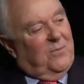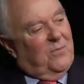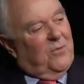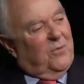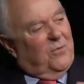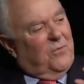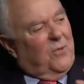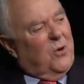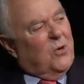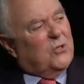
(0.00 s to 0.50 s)

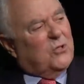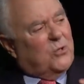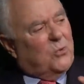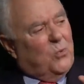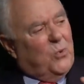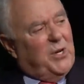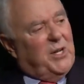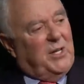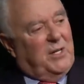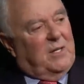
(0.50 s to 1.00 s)
the first
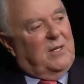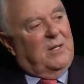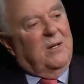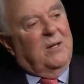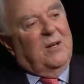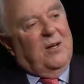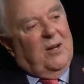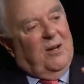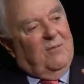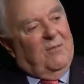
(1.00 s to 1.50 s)
week
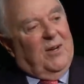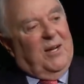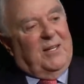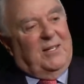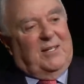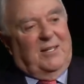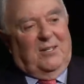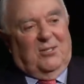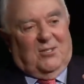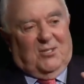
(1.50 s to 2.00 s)
of
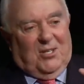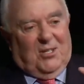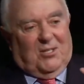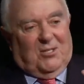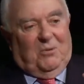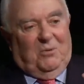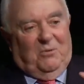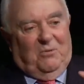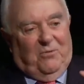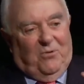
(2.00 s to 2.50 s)

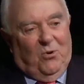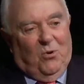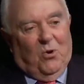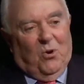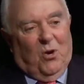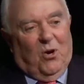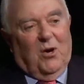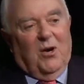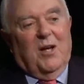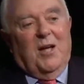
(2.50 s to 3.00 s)

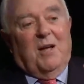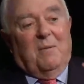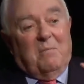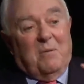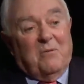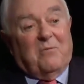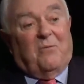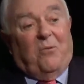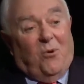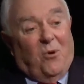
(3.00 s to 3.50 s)
1964,
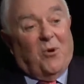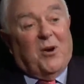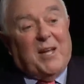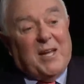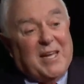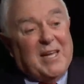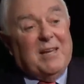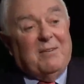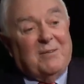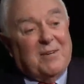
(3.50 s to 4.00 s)
before he
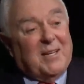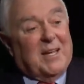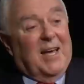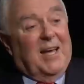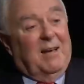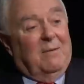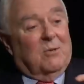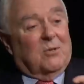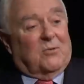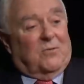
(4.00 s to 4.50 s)
even
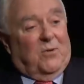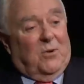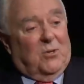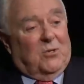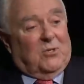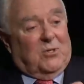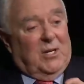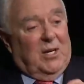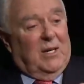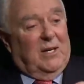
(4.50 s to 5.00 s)
gave his
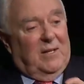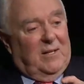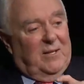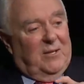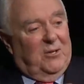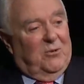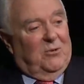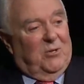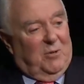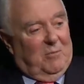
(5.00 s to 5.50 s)
first State of the
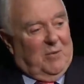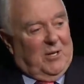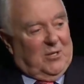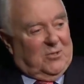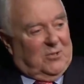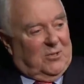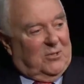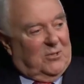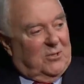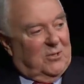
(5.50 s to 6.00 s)
Union
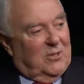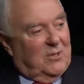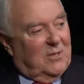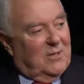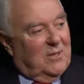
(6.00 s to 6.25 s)
message,